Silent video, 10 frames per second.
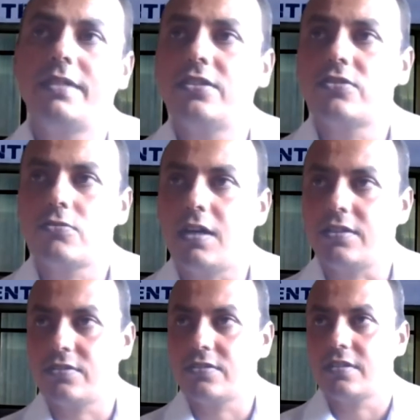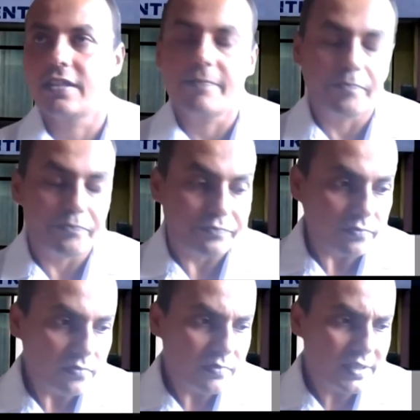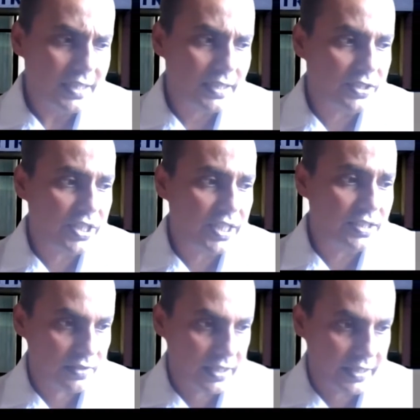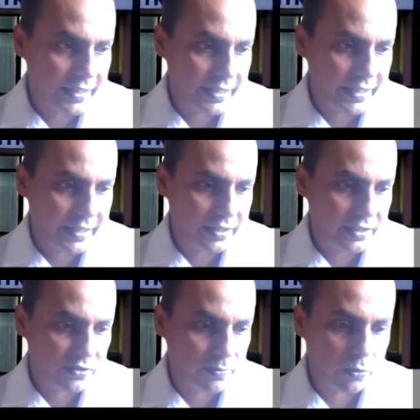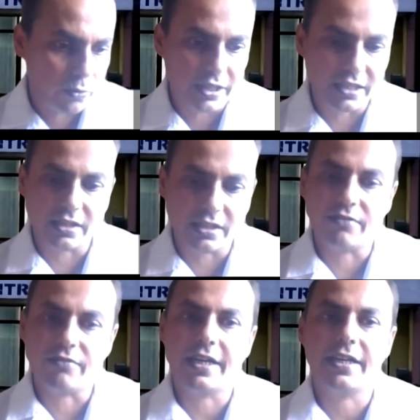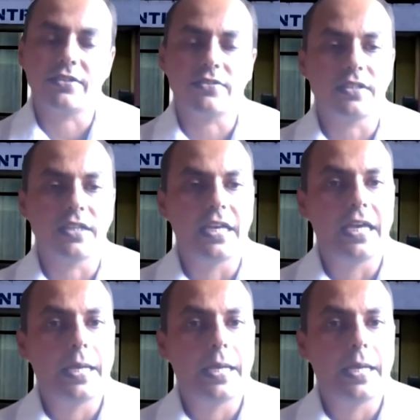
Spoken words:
means to us? The changes in this protein in the virus